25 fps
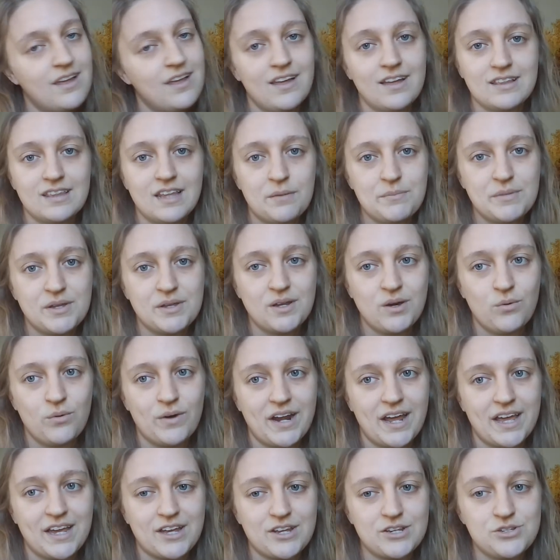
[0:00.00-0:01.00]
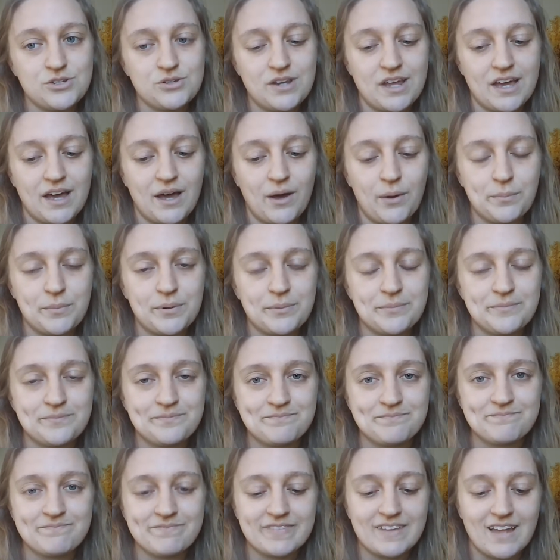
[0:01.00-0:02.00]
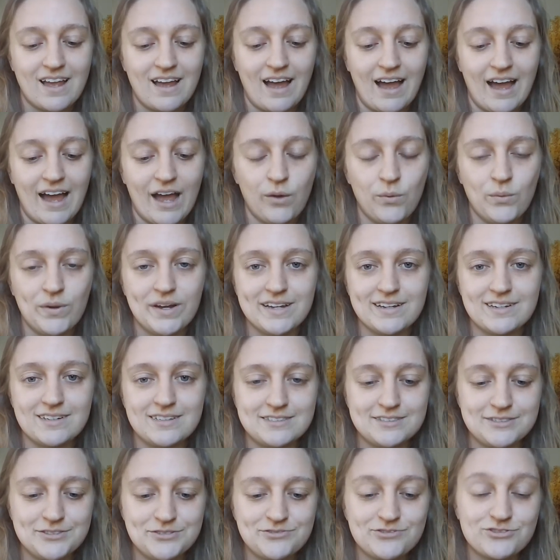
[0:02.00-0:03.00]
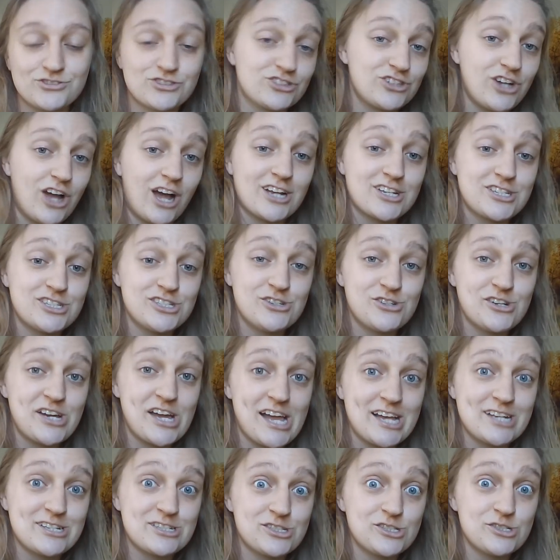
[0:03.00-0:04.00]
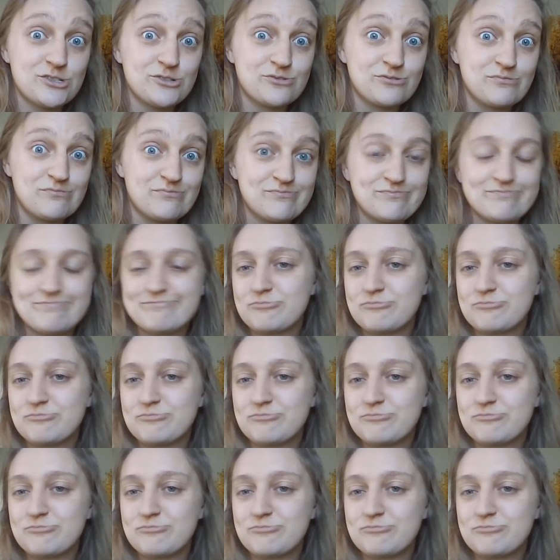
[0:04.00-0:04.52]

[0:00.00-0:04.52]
Let me know what I can do to help. I will talk to you guys soon.